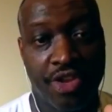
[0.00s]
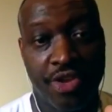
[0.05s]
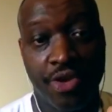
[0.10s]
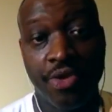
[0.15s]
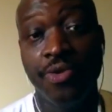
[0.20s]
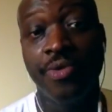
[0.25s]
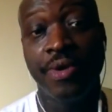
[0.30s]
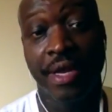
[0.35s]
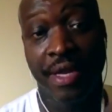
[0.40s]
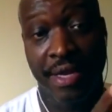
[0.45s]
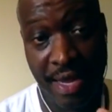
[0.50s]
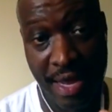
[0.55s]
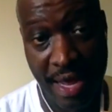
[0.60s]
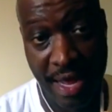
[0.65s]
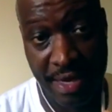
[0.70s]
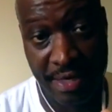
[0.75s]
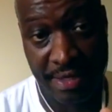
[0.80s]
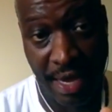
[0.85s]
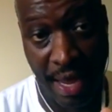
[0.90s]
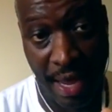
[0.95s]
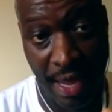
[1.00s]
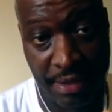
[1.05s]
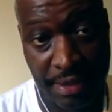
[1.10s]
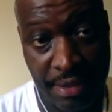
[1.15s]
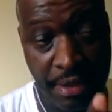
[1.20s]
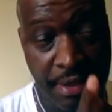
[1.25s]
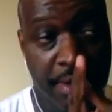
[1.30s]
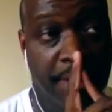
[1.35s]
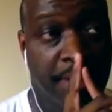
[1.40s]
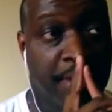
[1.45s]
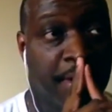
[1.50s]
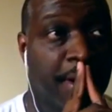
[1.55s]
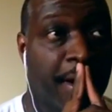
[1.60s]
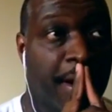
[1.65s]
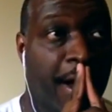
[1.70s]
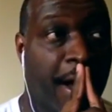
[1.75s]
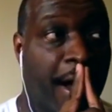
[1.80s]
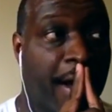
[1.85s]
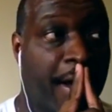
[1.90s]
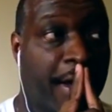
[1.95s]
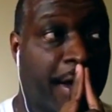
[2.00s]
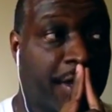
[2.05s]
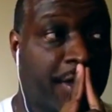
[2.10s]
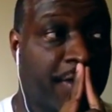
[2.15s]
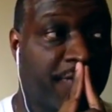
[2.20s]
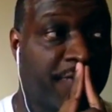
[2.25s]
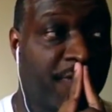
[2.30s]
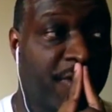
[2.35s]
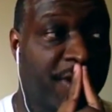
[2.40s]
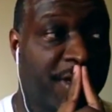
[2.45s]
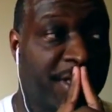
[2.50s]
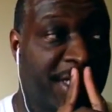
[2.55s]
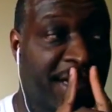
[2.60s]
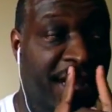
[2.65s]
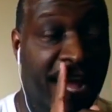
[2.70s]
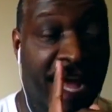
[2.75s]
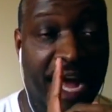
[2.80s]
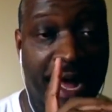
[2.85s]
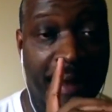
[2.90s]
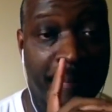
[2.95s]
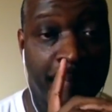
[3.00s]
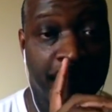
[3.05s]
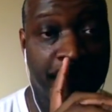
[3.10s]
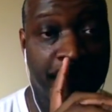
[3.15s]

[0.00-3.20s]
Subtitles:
you can contact, either for a job